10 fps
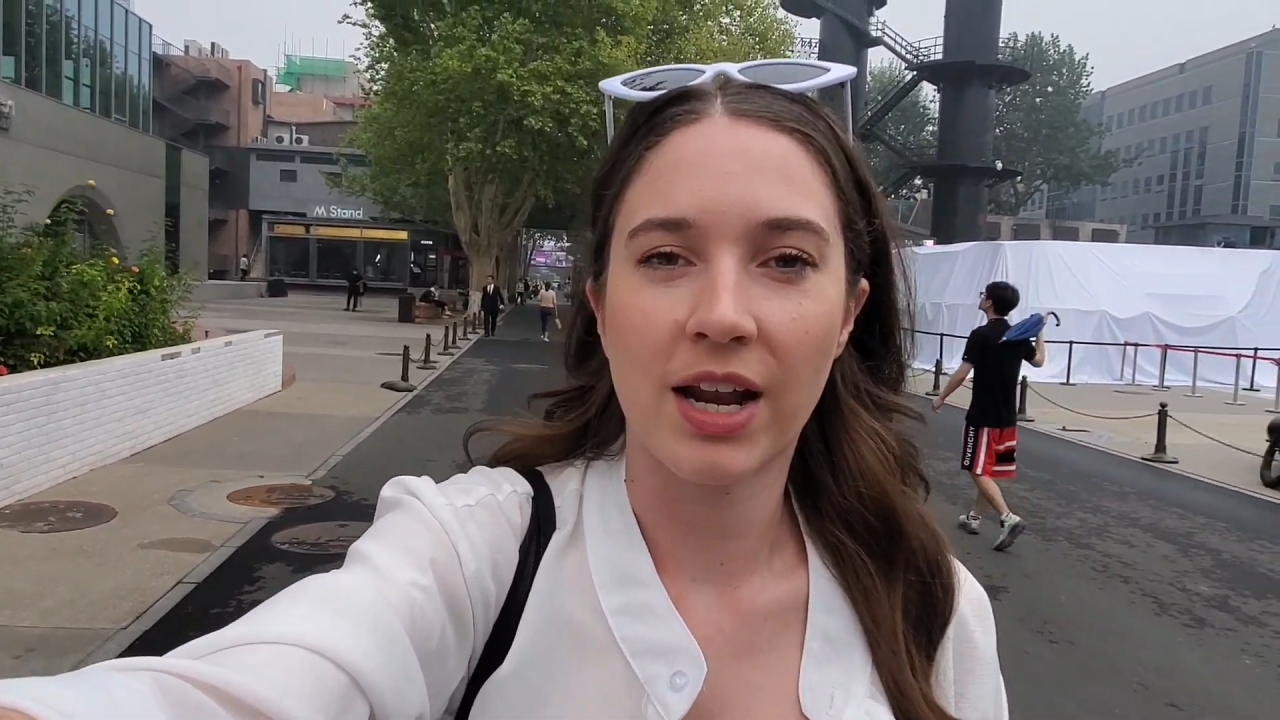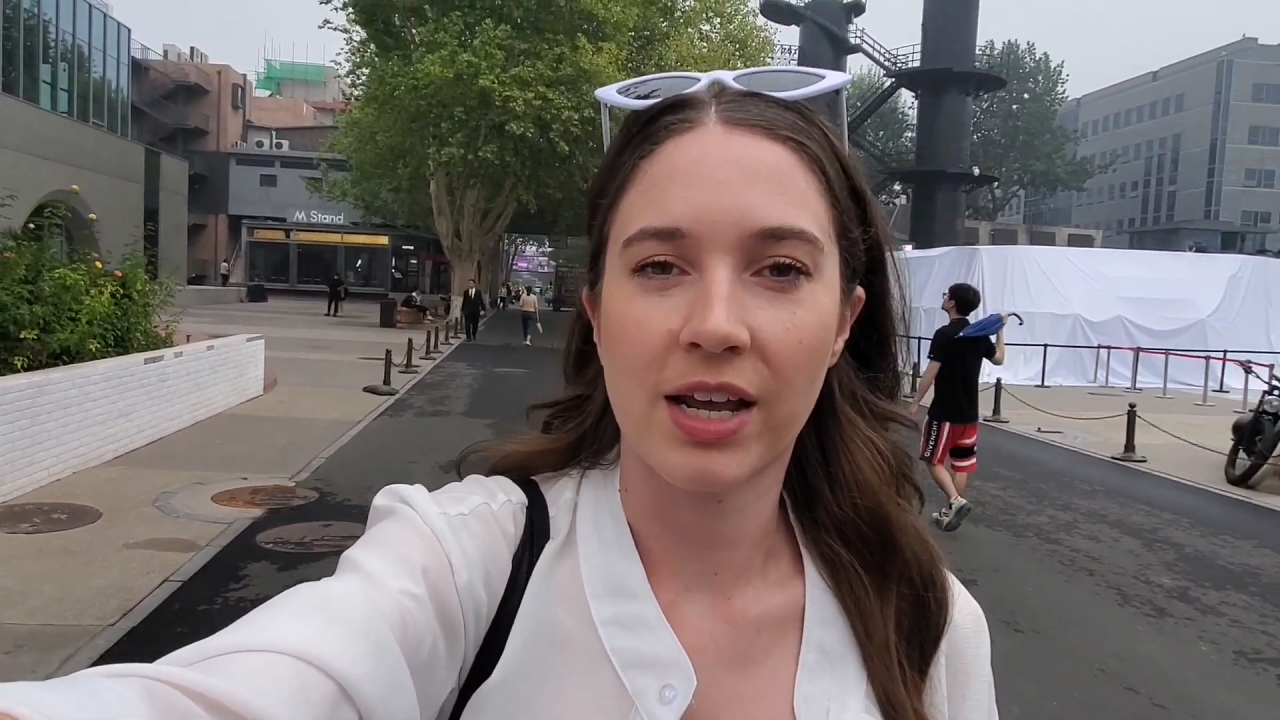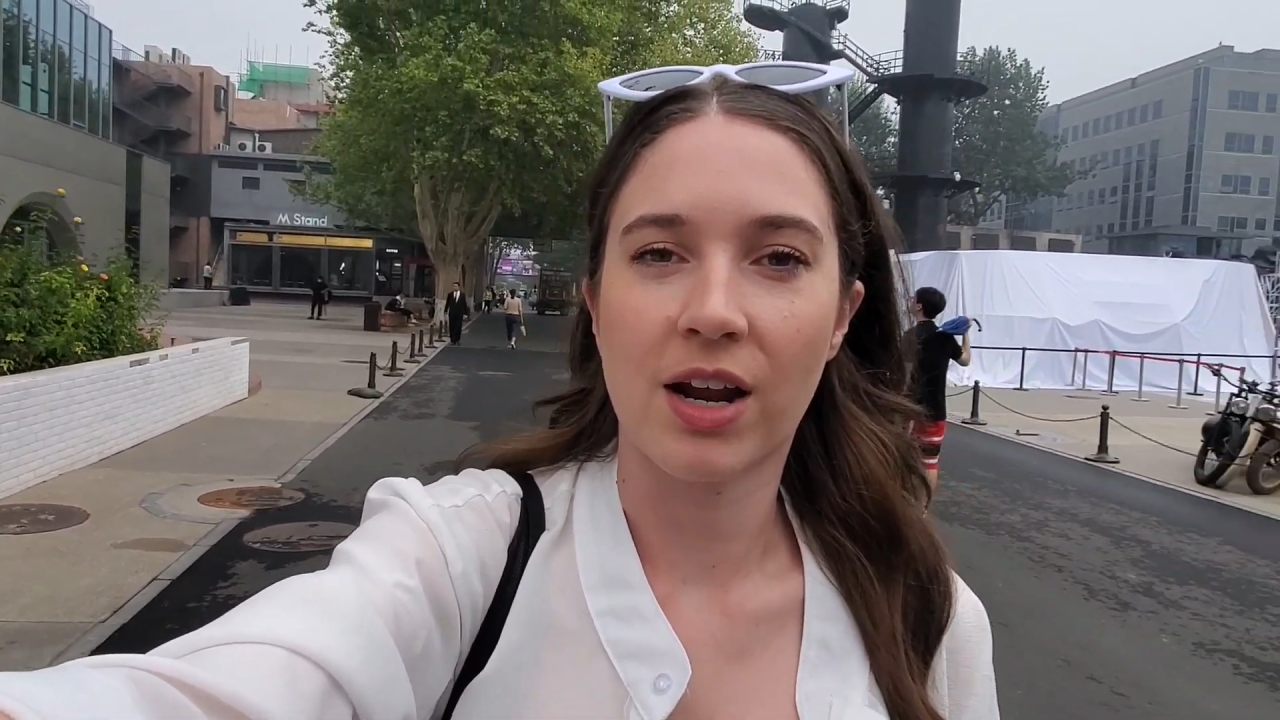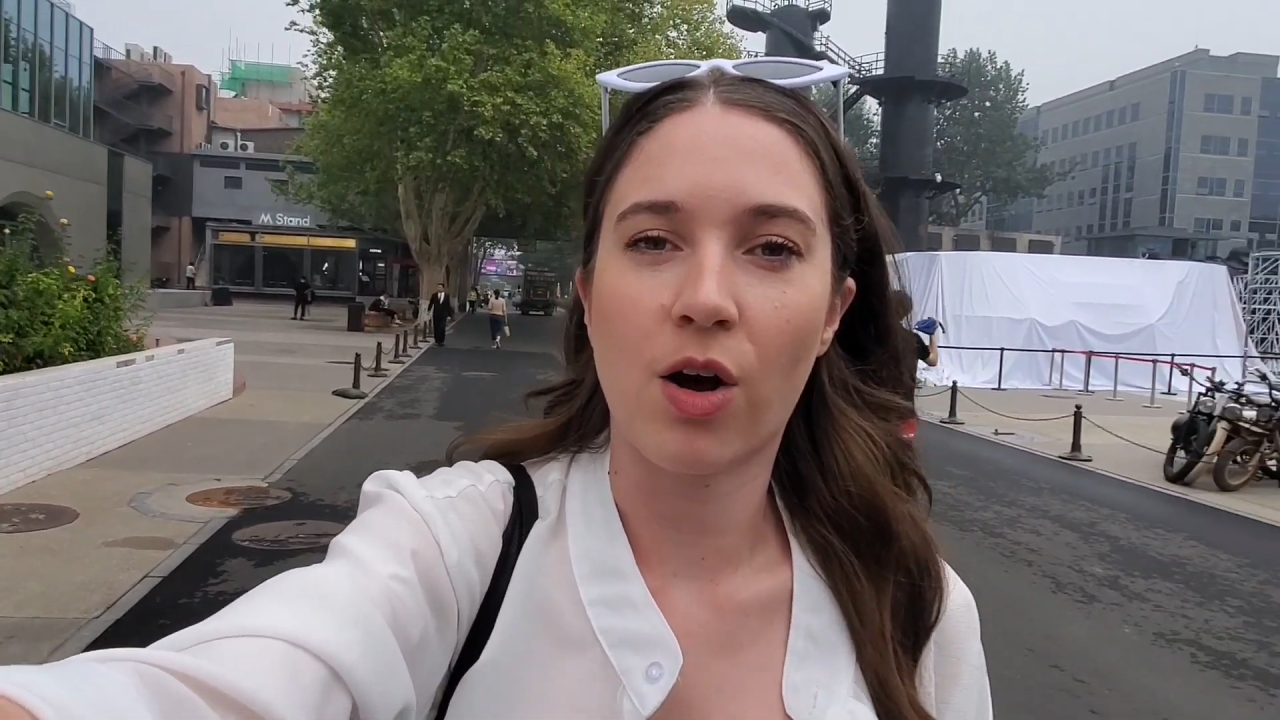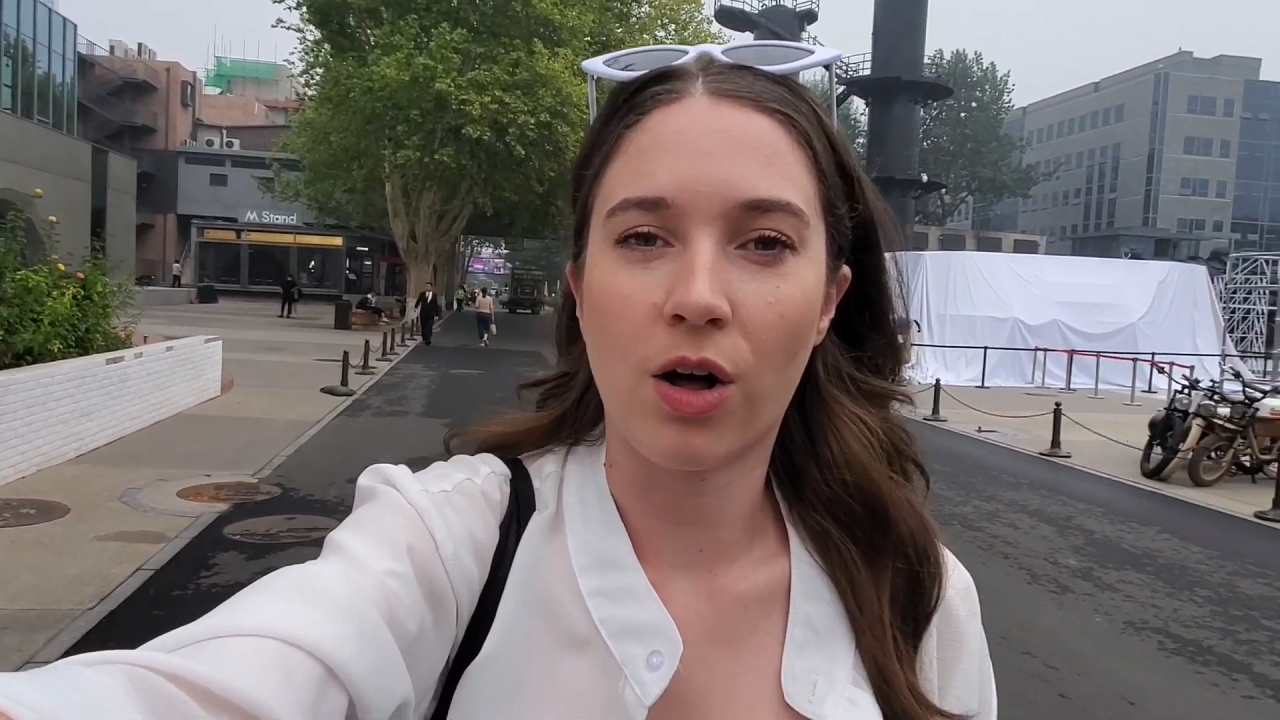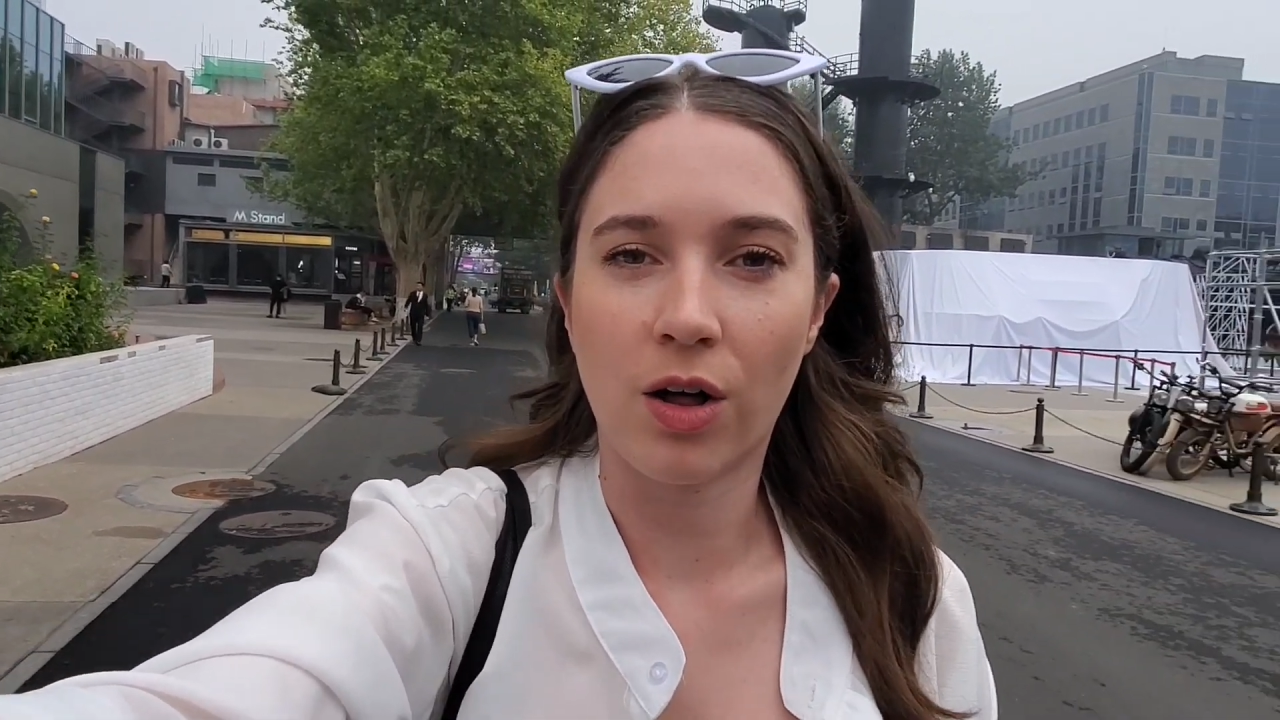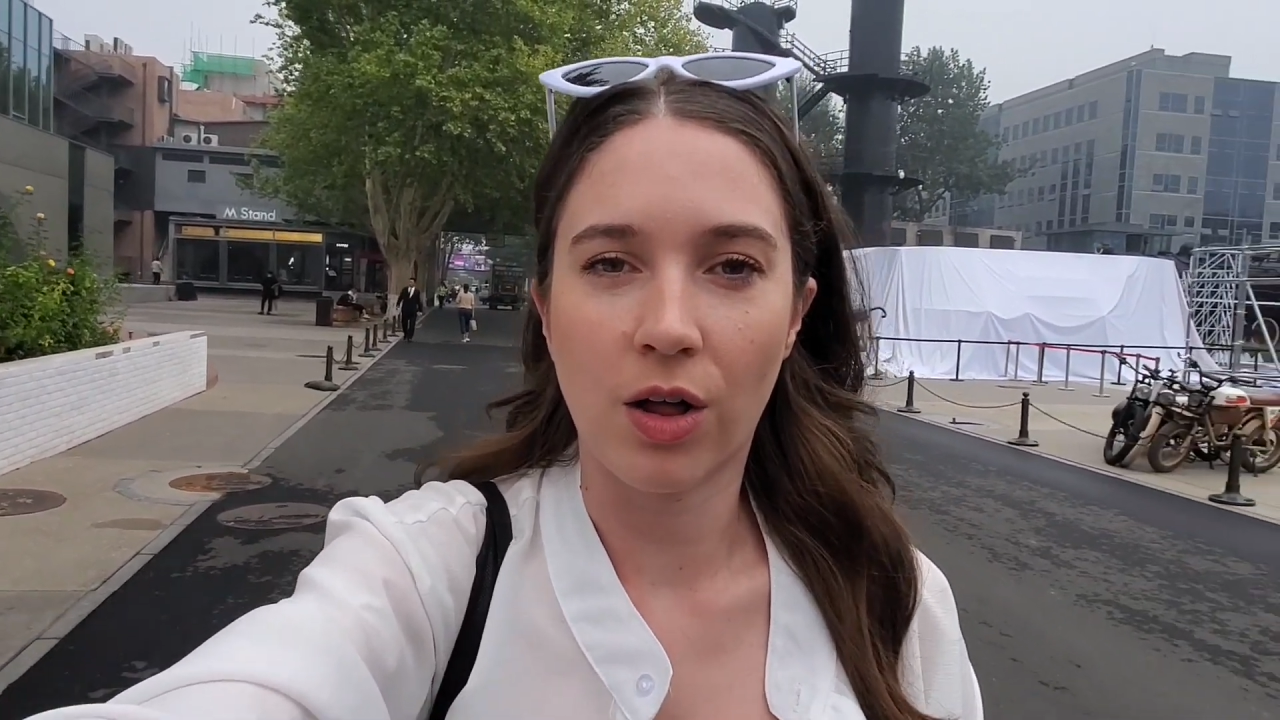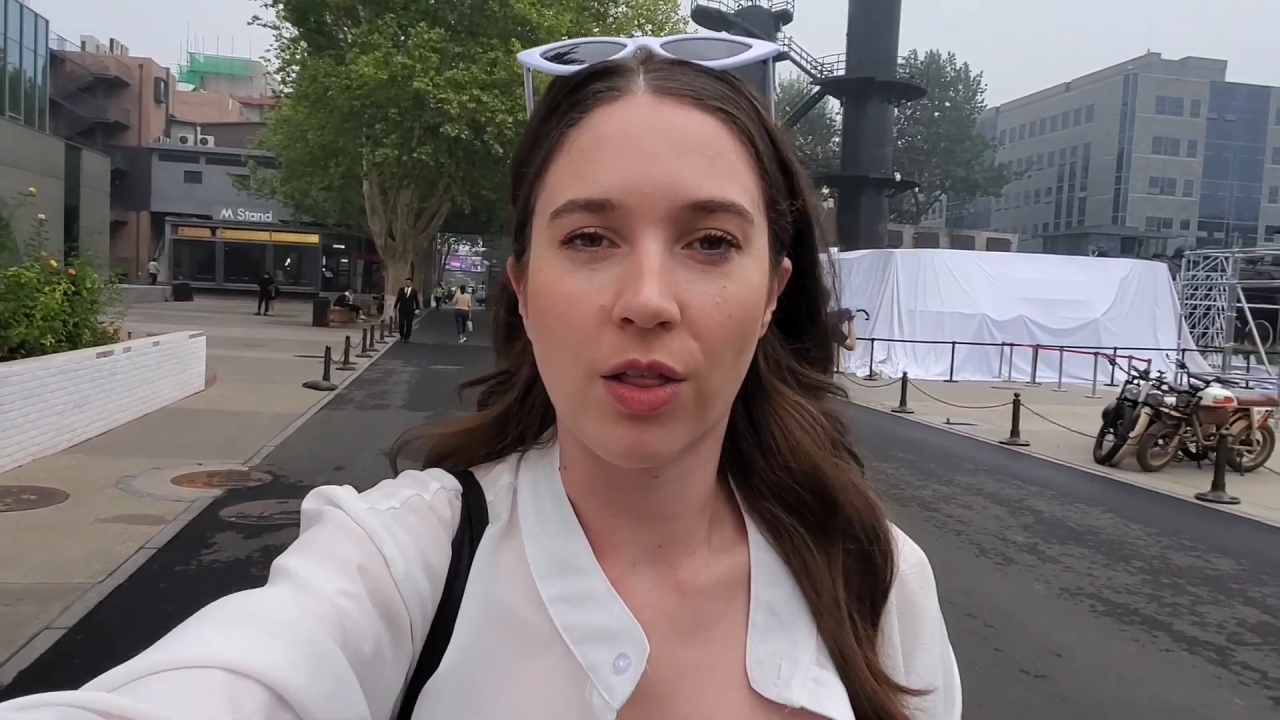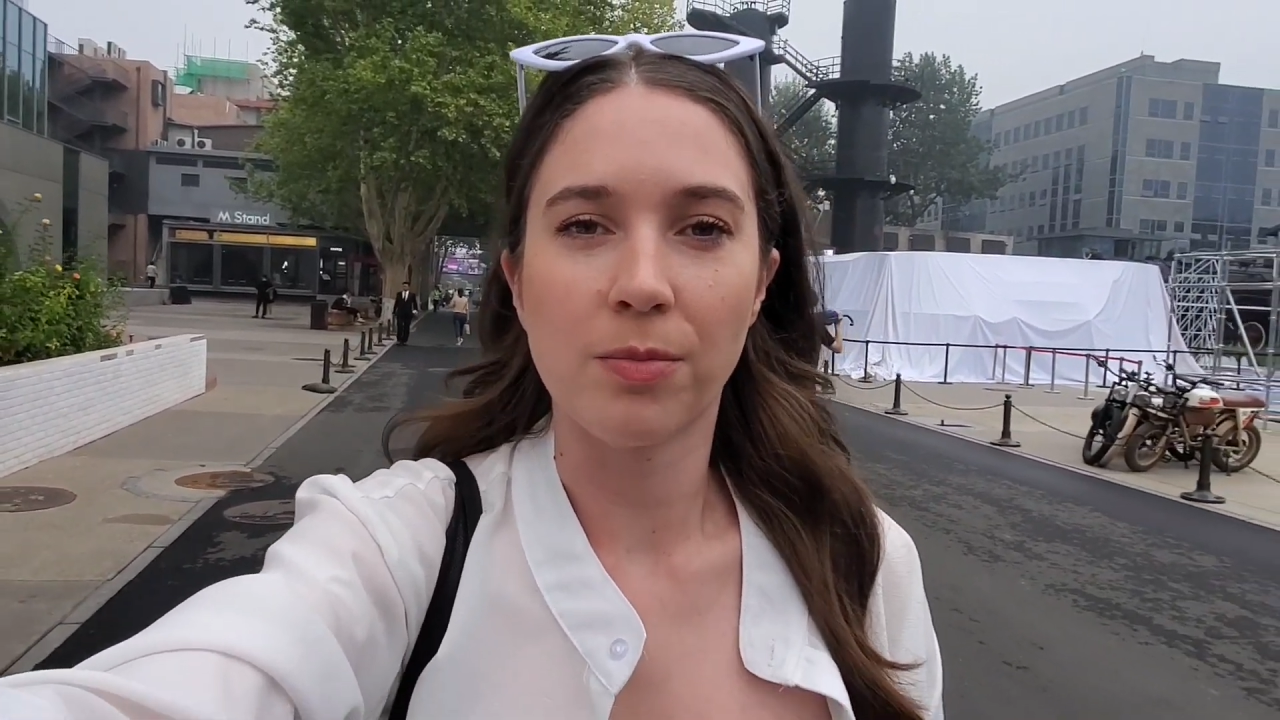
I get all the